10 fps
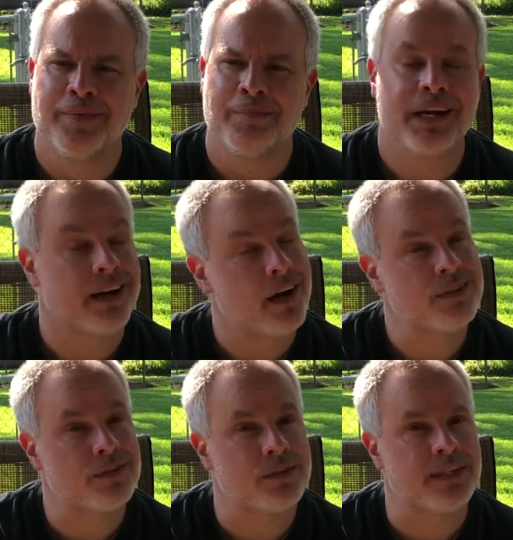But it
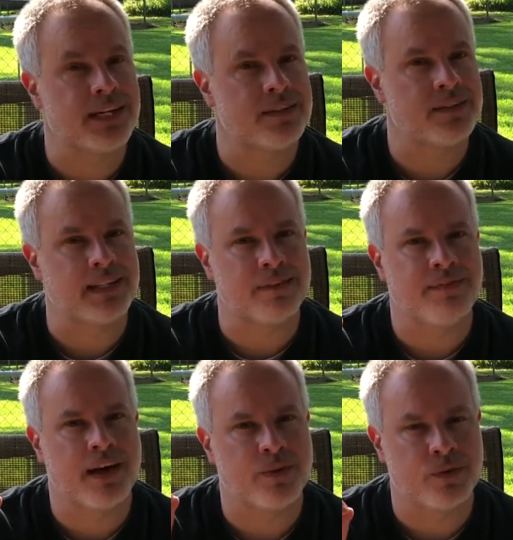also says that the
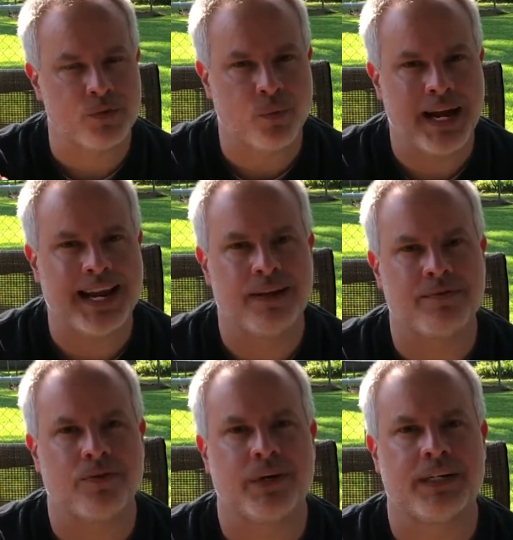father was waiting
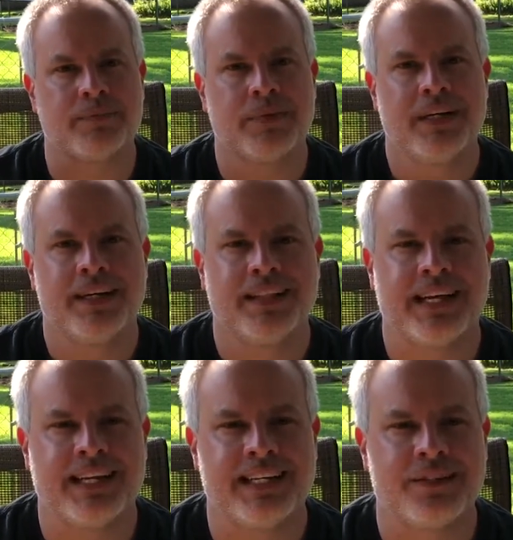for him,
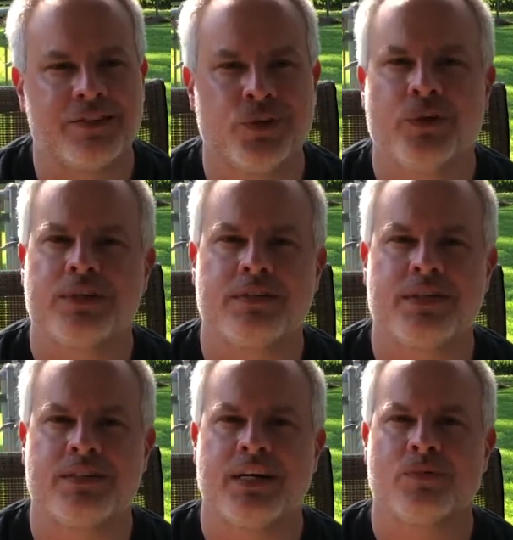that as soon as
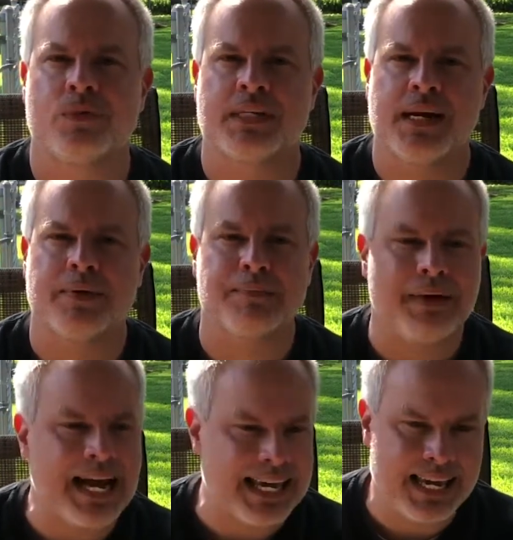the son was coming
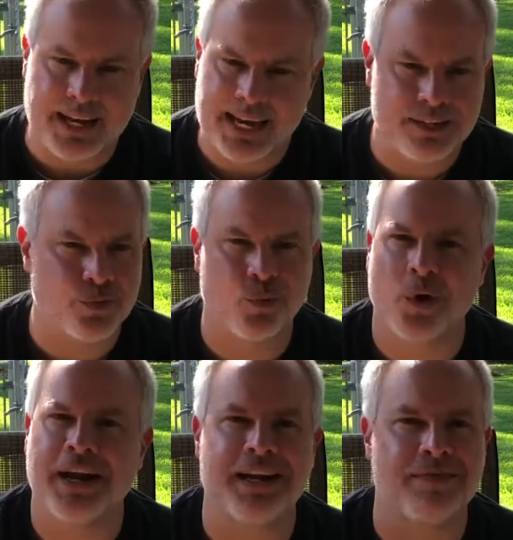back, he's
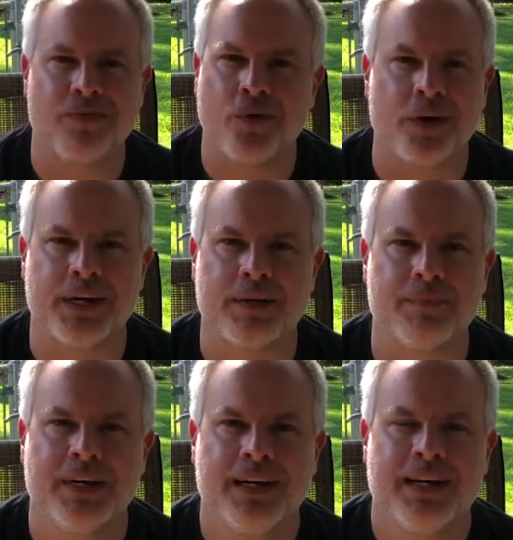running for
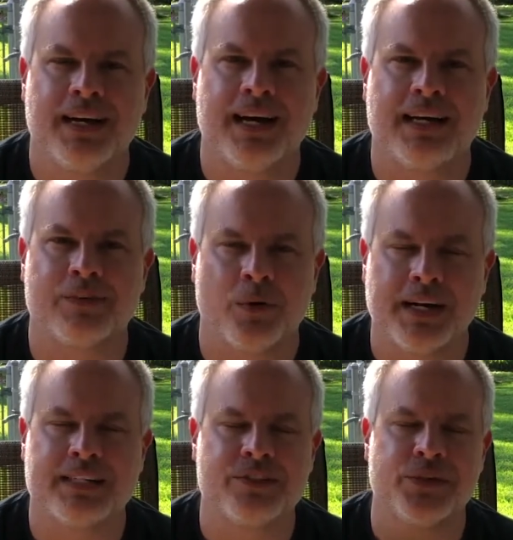him,
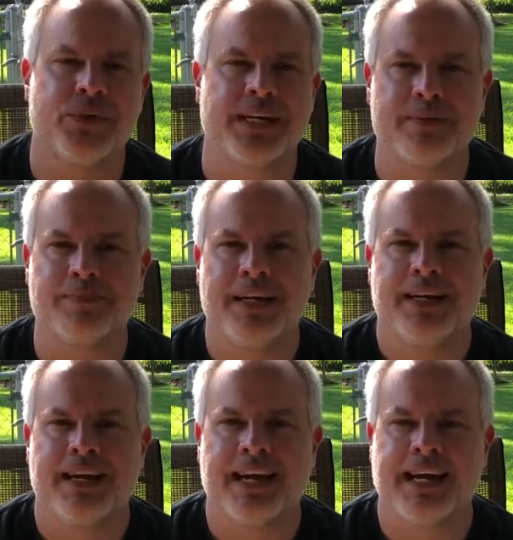running to him,
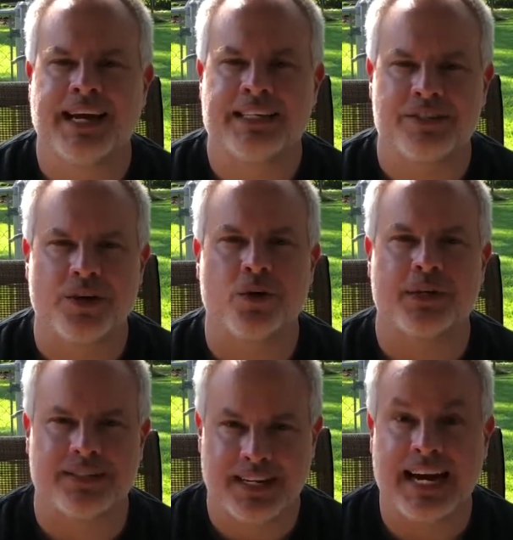and so
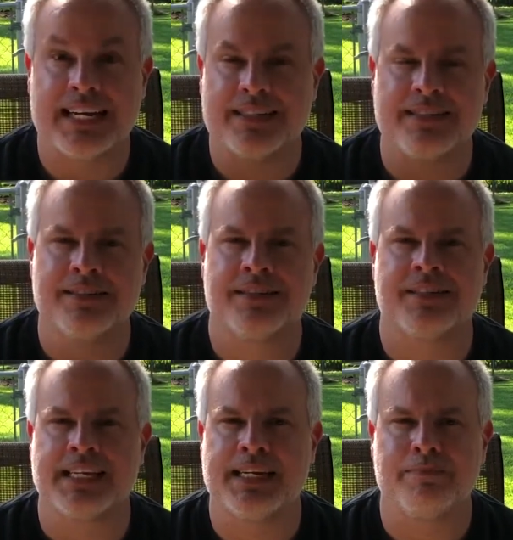excited to
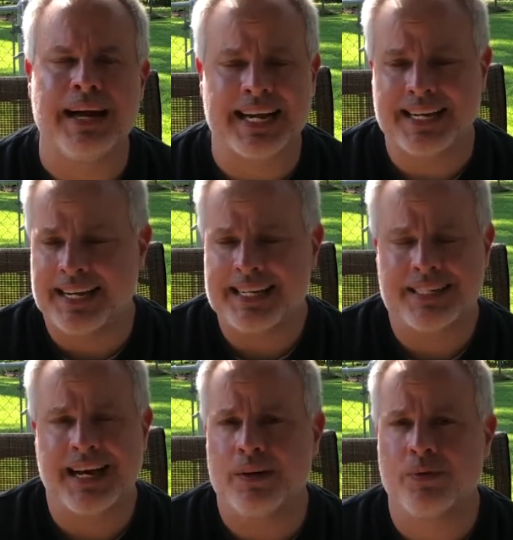see him back. And it's
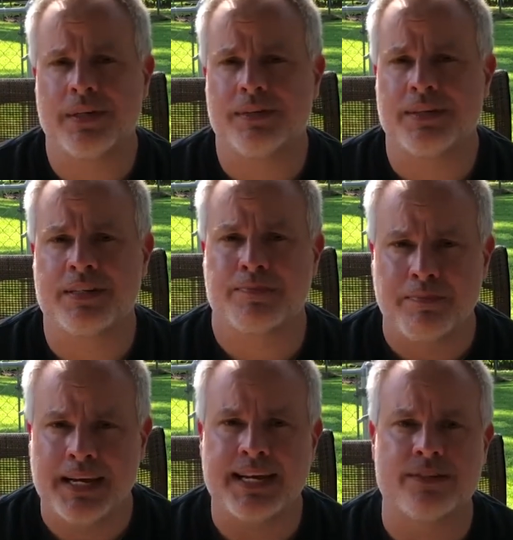kind of what this
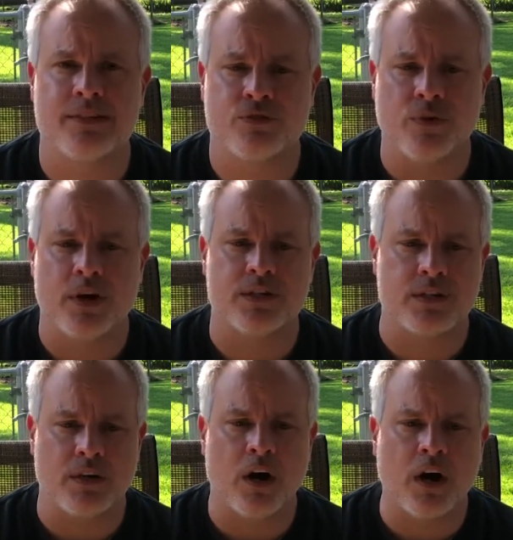means as far
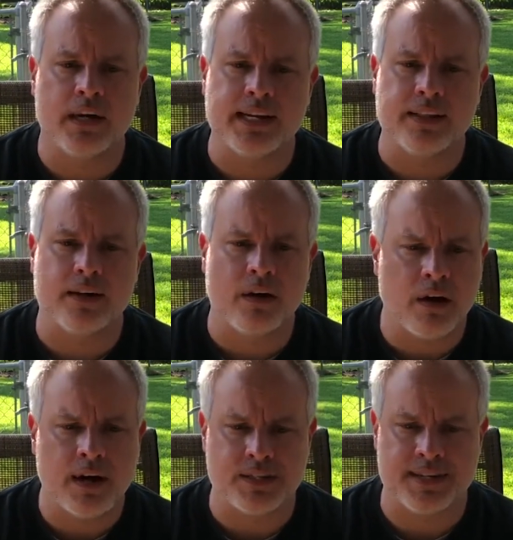as hardening their
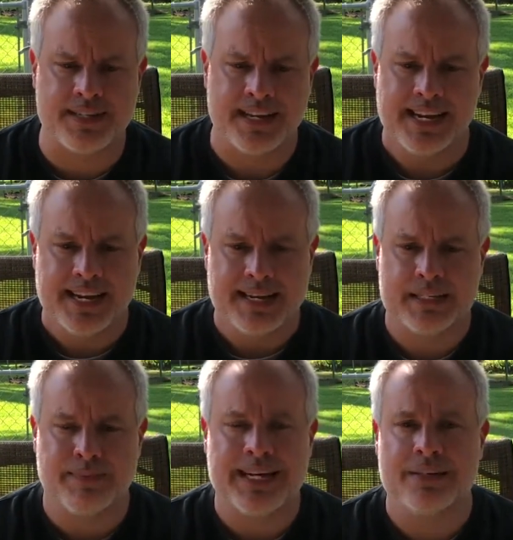hearts.
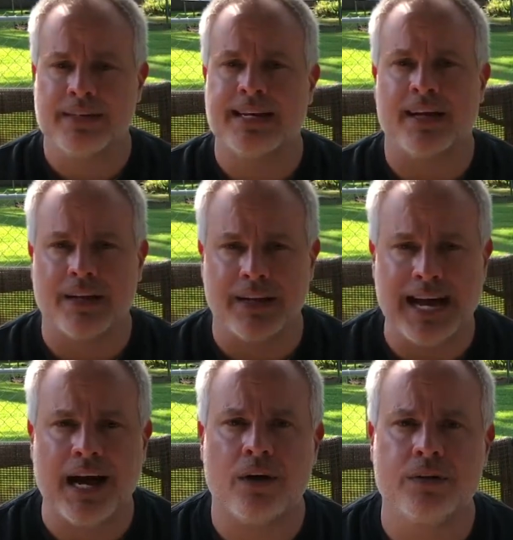He's basically
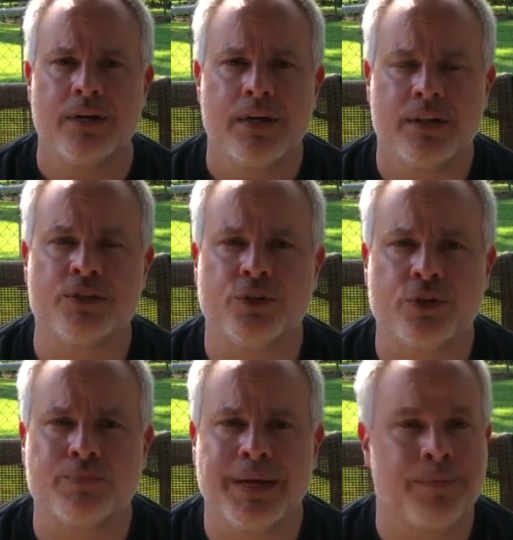allowed the
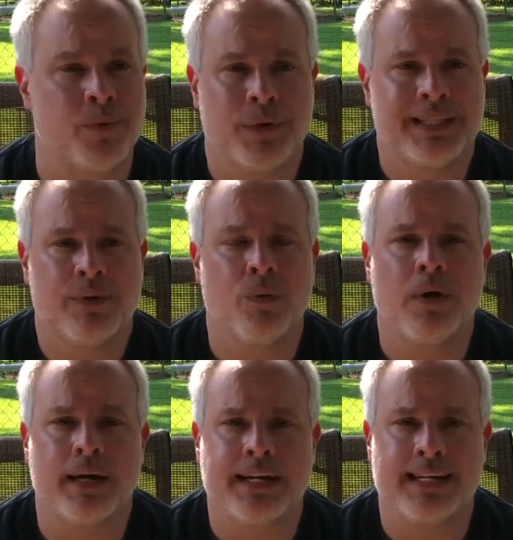Jewish people what they
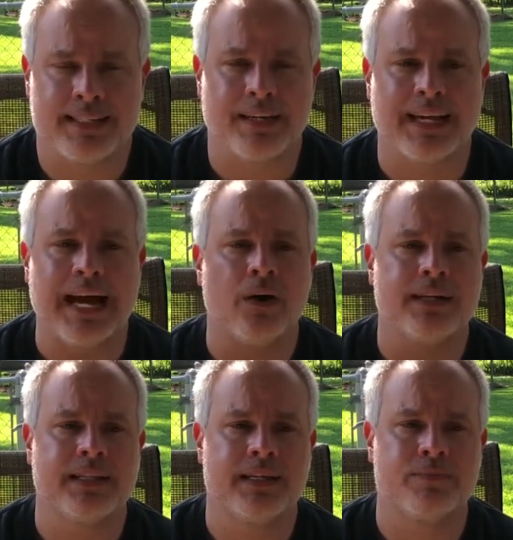want. He's
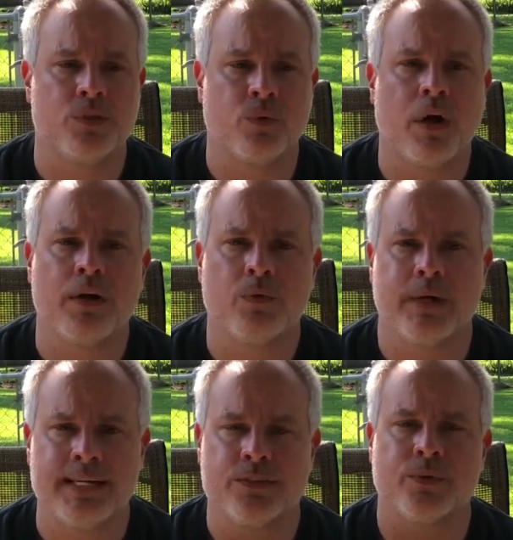allowing them to walk
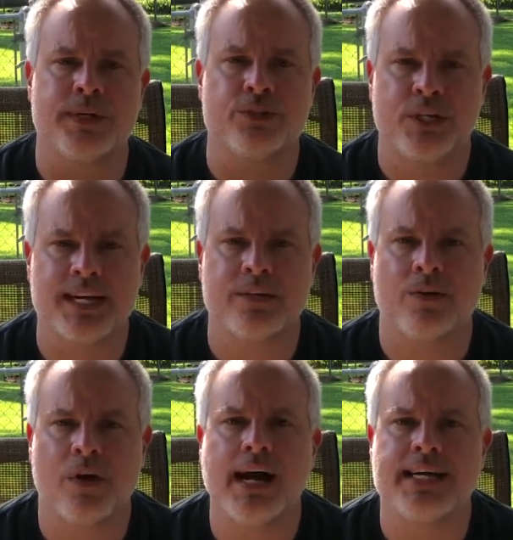away and to reject
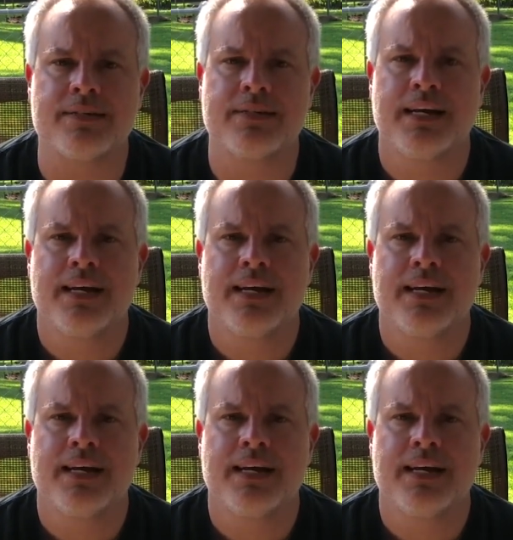Christ,